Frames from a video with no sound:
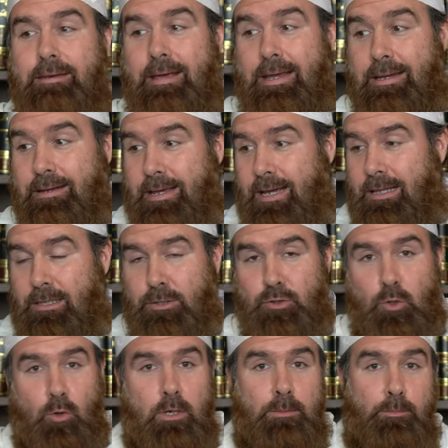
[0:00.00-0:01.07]
a
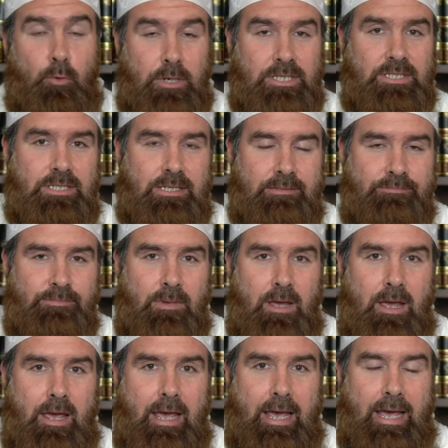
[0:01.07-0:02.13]
necklace or a bracelet?
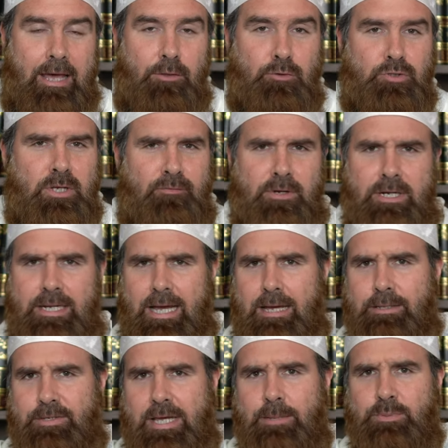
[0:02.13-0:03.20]
And there's different
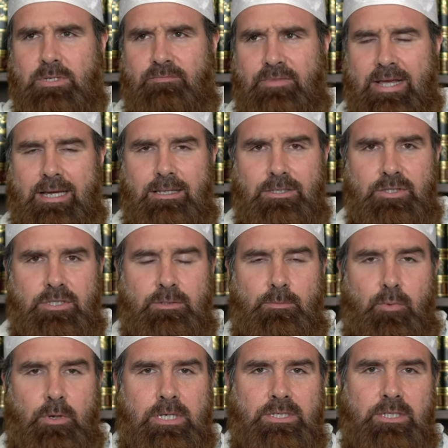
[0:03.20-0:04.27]
types of necklaces
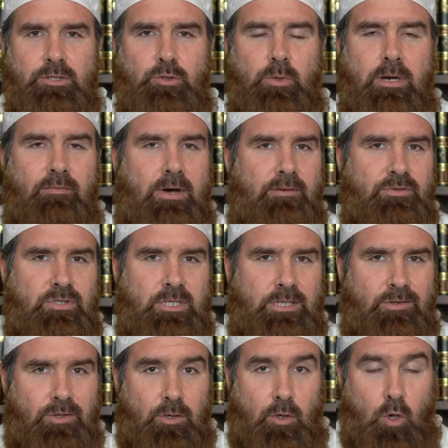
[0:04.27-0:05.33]
and bracelets. You have obviously
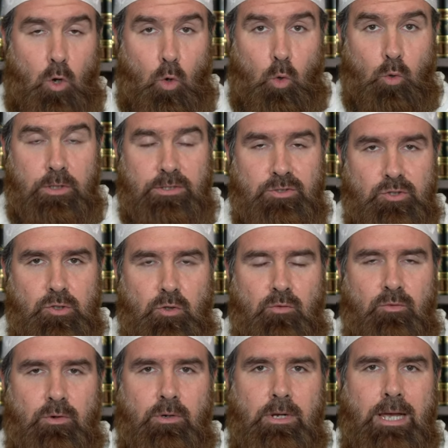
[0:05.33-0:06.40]
the gold and the
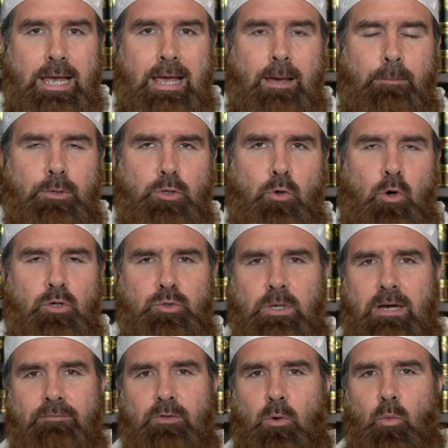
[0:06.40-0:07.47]
silver, but you also
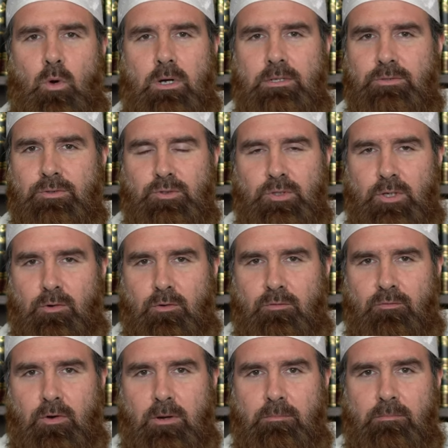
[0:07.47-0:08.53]
have the ones that are
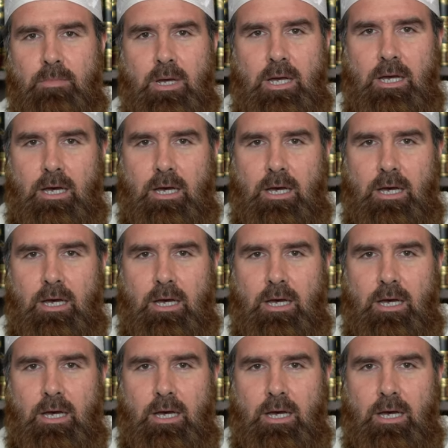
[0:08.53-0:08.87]
from